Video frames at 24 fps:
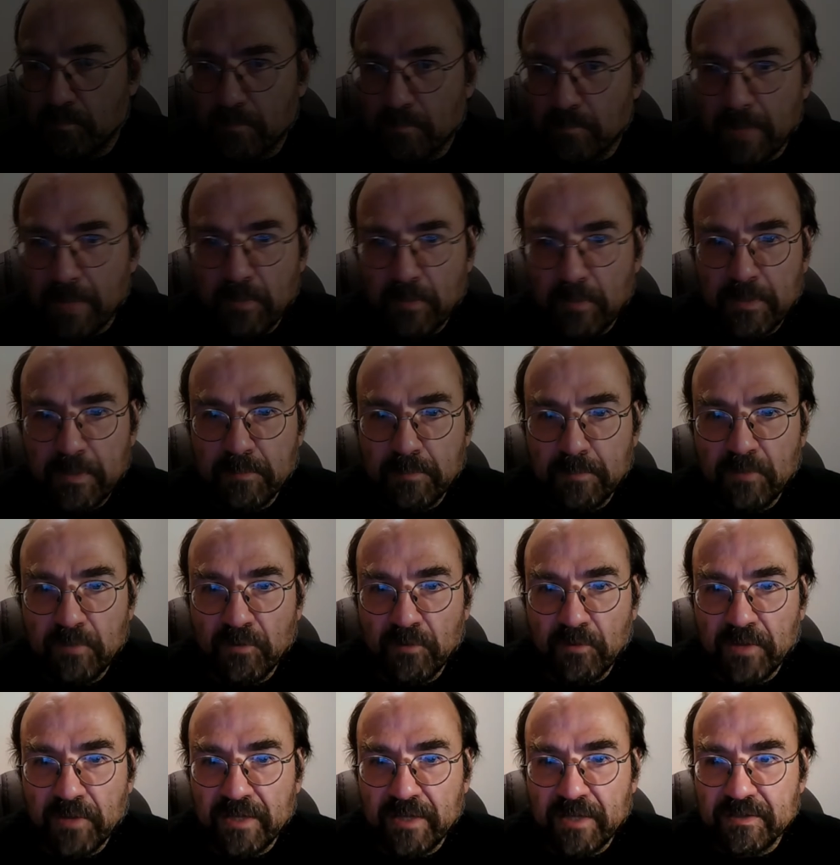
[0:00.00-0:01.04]
maybe I better move
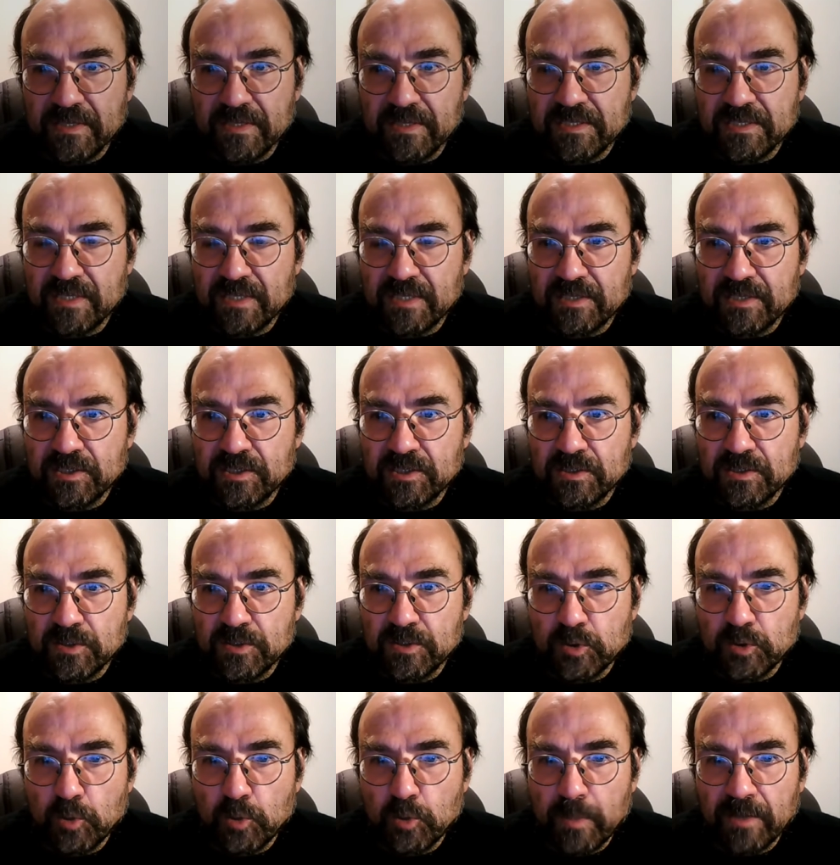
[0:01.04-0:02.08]
on then at this stage to
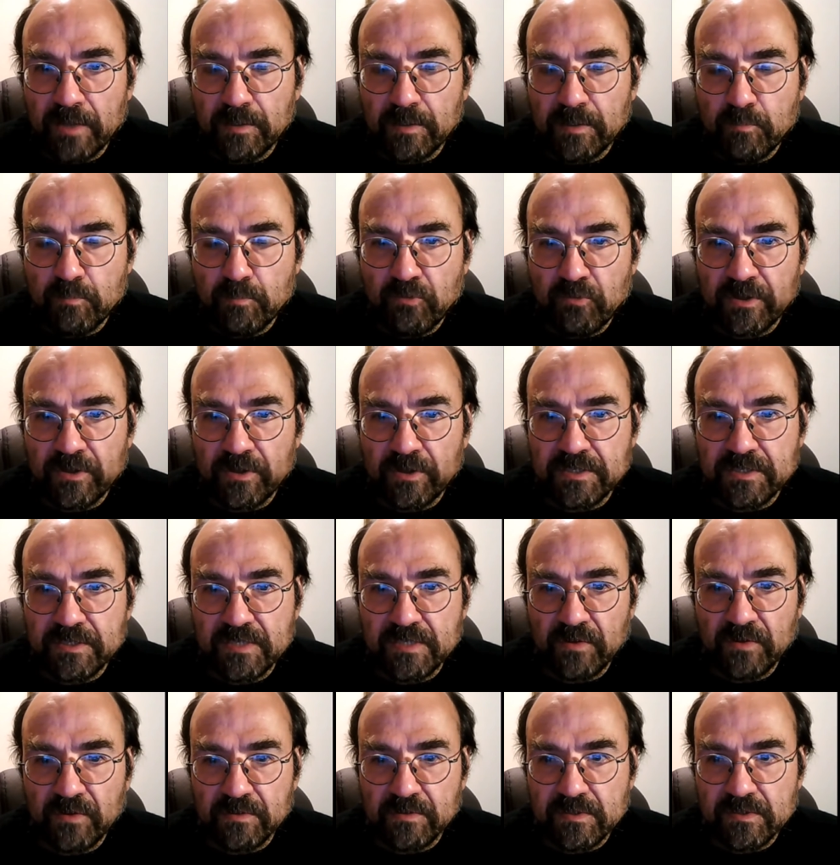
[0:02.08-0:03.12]
talk about the practice
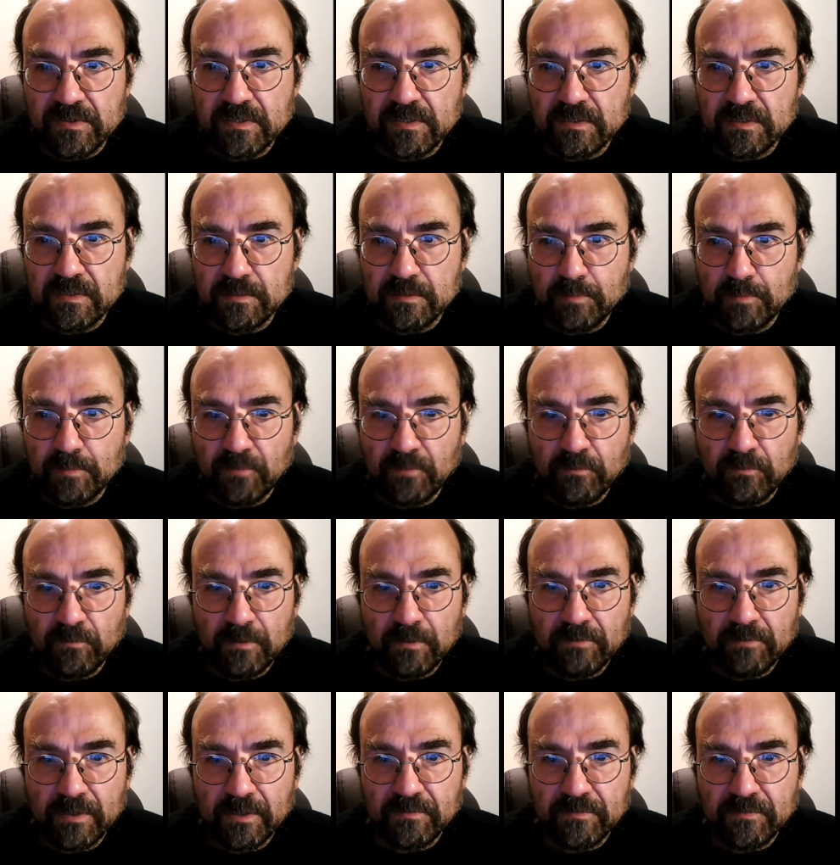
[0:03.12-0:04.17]
focus before we
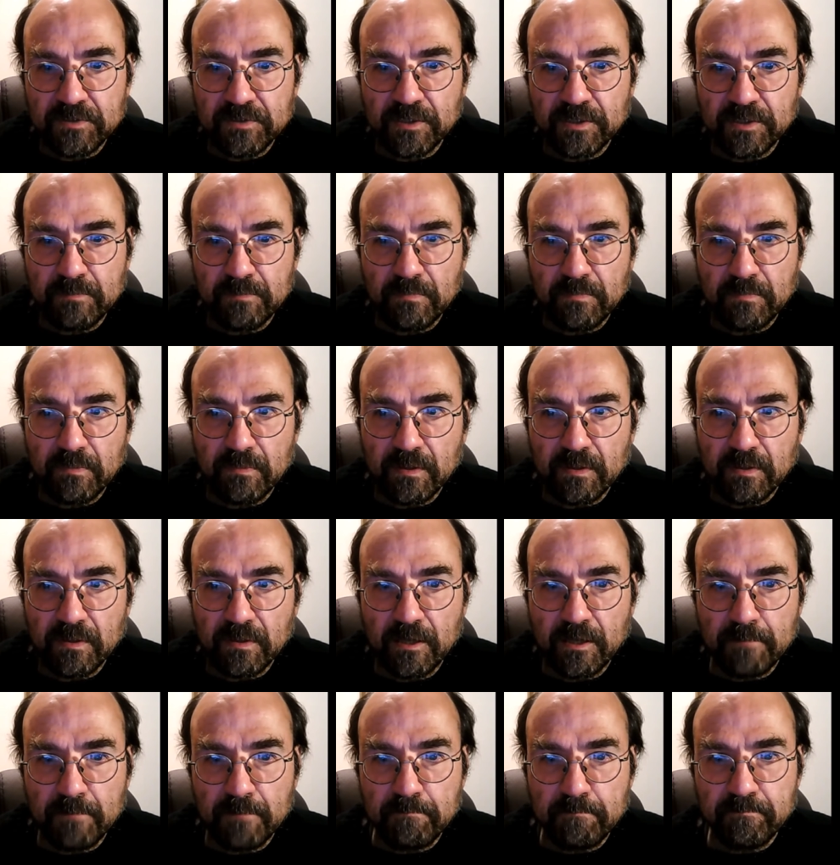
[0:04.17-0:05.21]
run out of time.
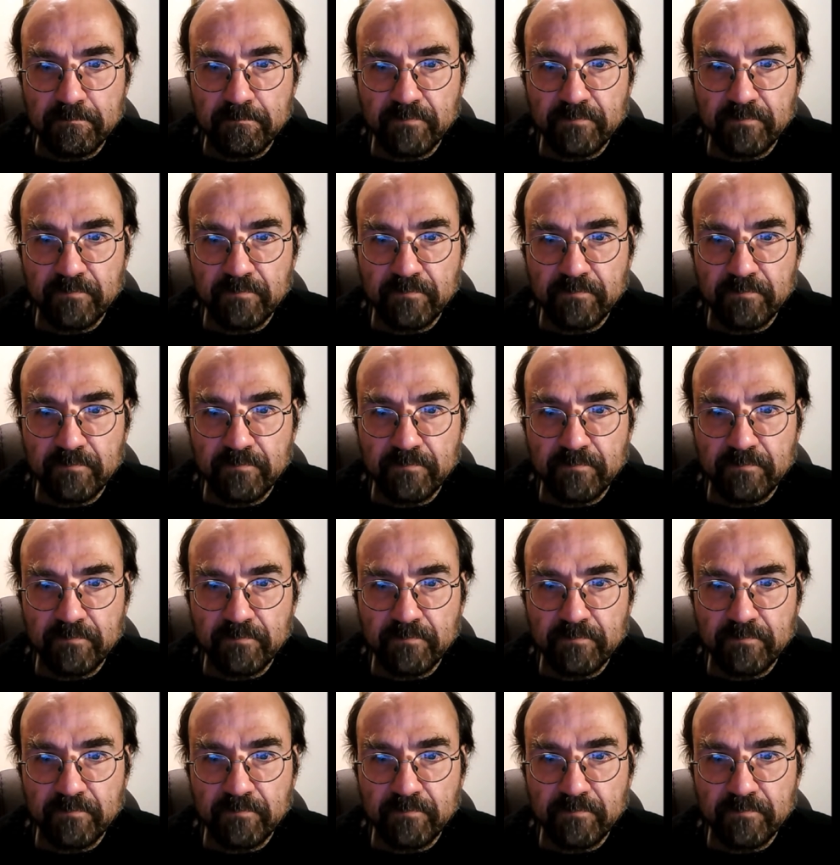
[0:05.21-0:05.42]
I'm